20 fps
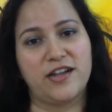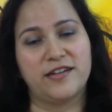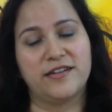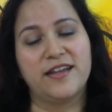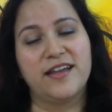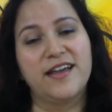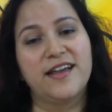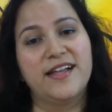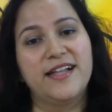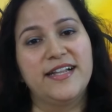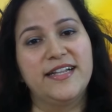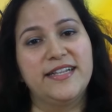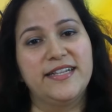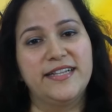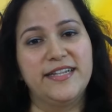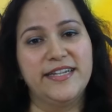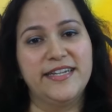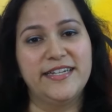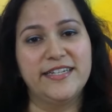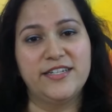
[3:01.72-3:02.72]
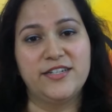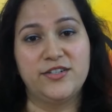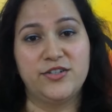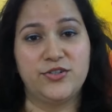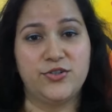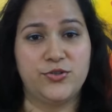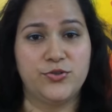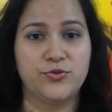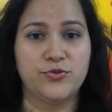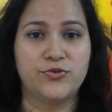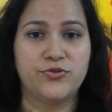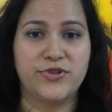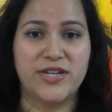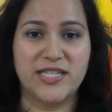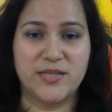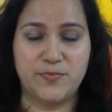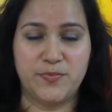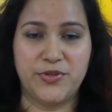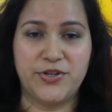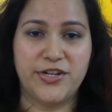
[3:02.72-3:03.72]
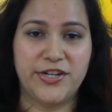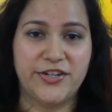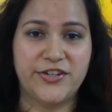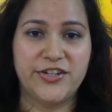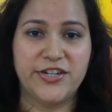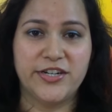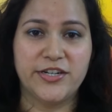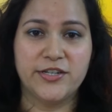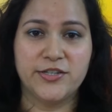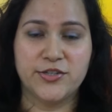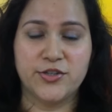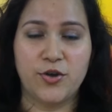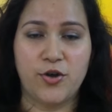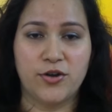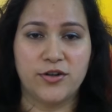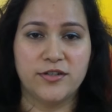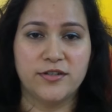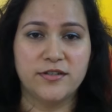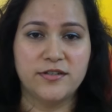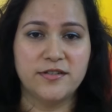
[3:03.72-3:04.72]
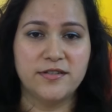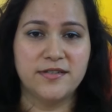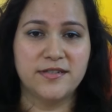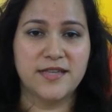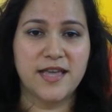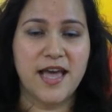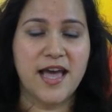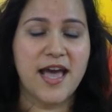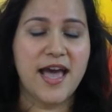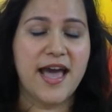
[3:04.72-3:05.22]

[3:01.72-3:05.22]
run lead to respiratory disorders,